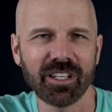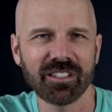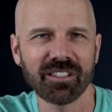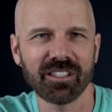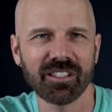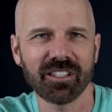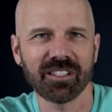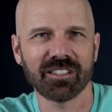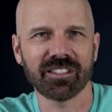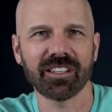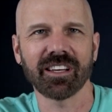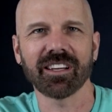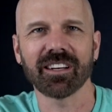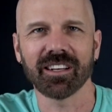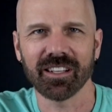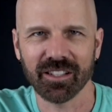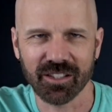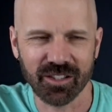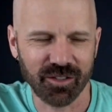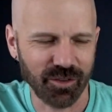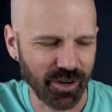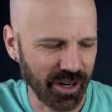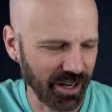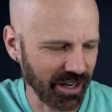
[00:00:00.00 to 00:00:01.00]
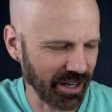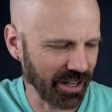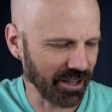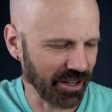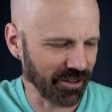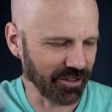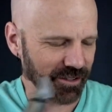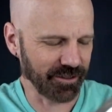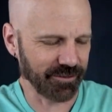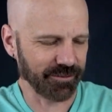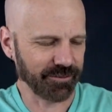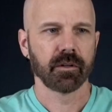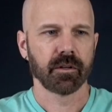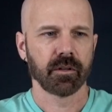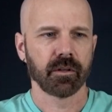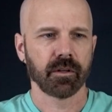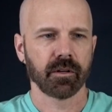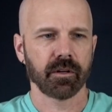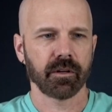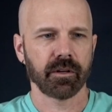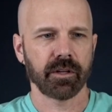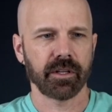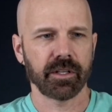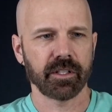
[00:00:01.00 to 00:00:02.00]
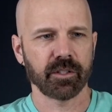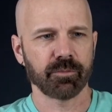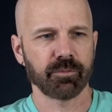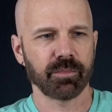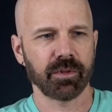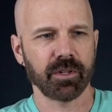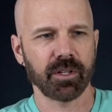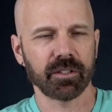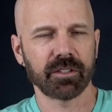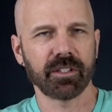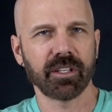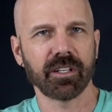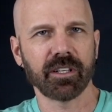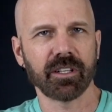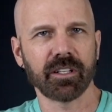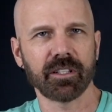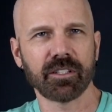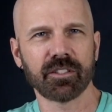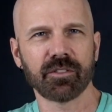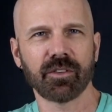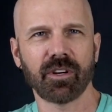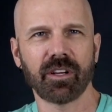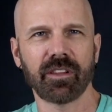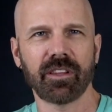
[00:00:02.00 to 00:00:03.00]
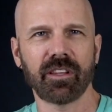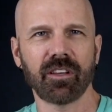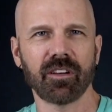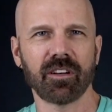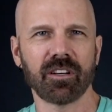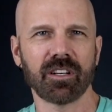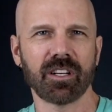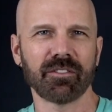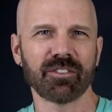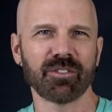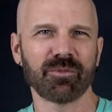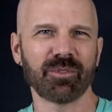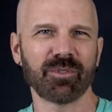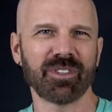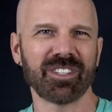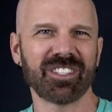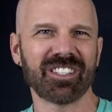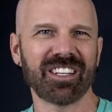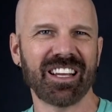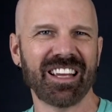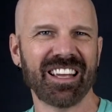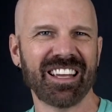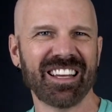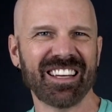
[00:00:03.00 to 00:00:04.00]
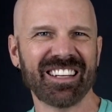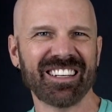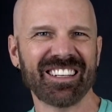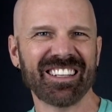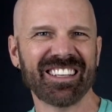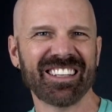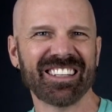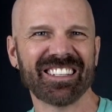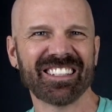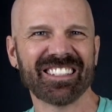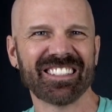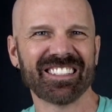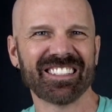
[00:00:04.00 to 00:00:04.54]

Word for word: easy to set. Let's try it out. All right, it's plugged in. Let's try the on-off switch and